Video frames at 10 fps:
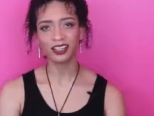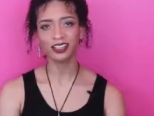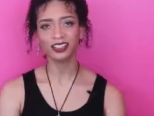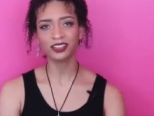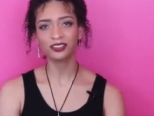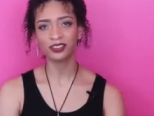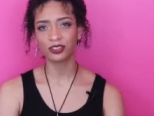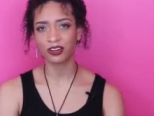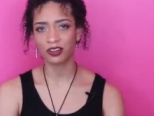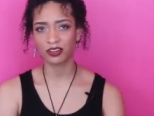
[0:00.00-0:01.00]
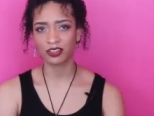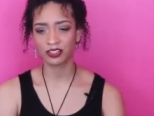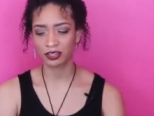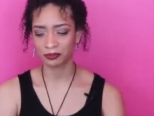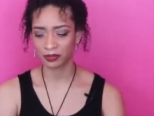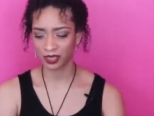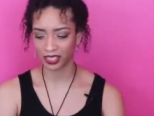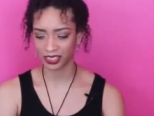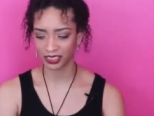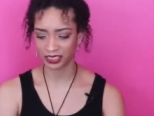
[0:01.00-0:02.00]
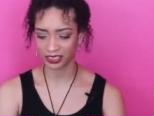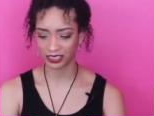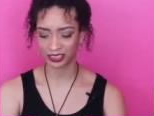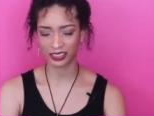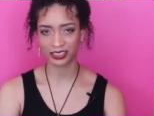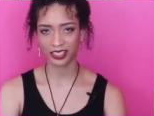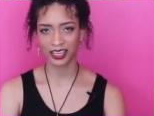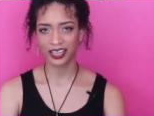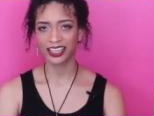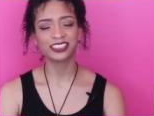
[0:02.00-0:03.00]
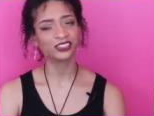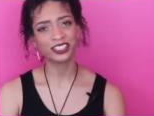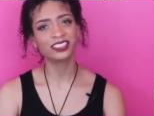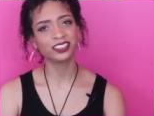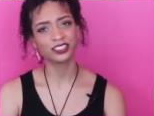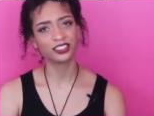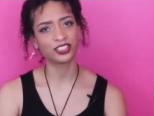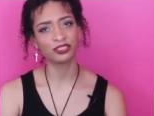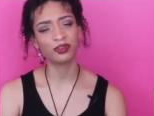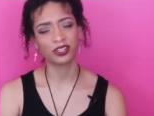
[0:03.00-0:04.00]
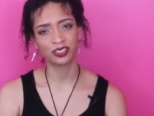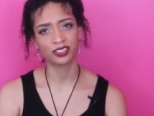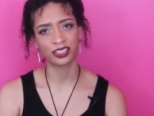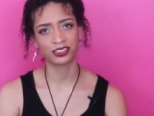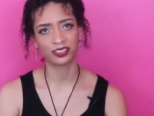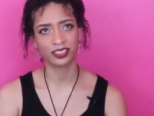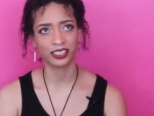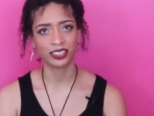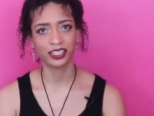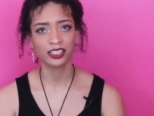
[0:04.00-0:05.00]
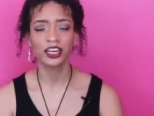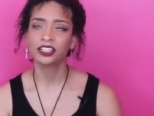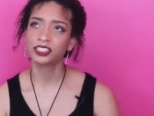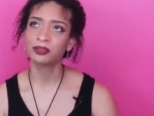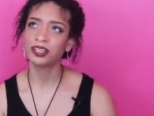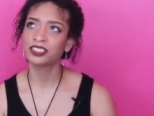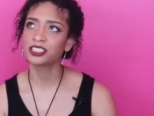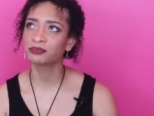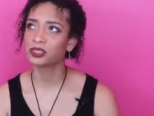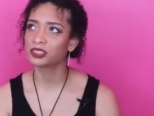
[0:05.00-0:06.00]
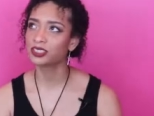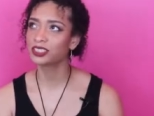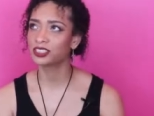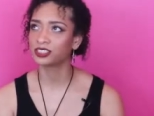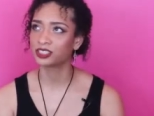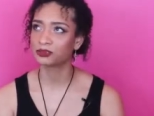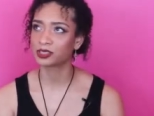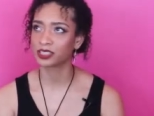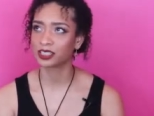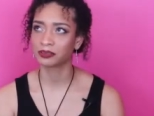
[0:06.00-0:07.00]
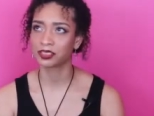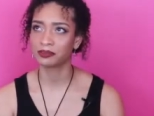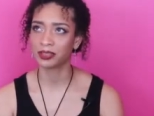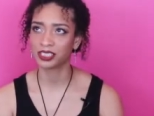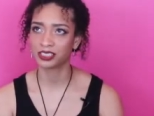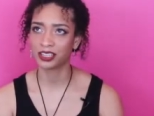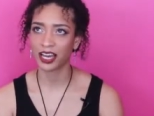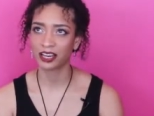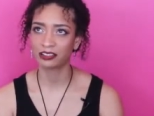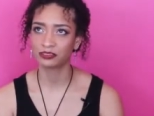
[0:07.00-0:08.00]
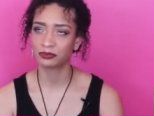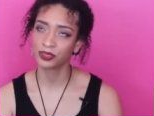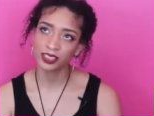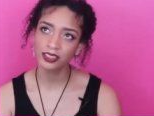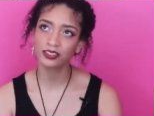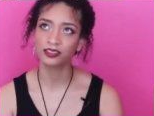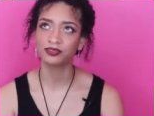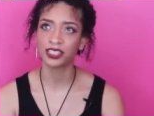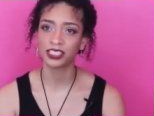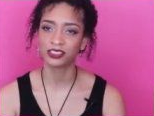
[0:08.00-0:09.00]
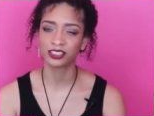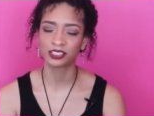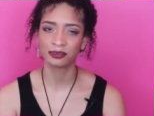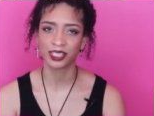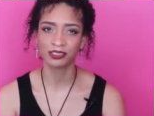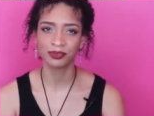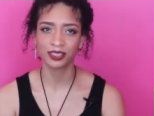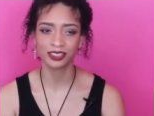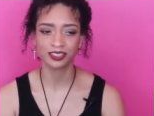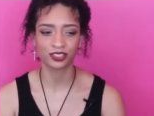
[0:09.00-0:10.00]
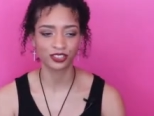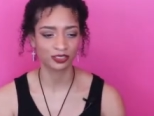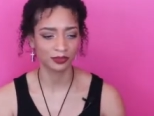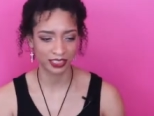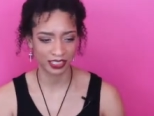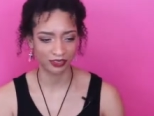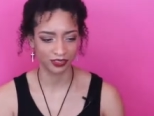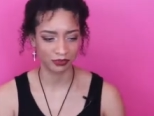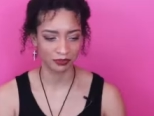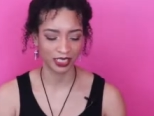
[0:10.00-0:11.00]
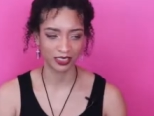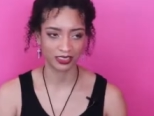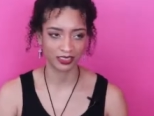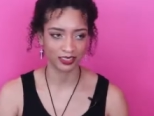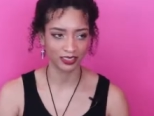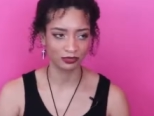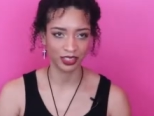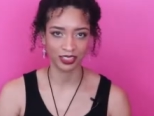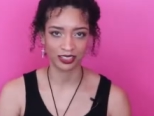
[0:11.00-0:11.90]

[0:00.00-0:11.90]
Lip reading: a little long, but It's great to listen to while cooking or cleaning. To be honest, most of these YouTubers that I'm going to mention have pretty long videos, but that's because there's so much information when it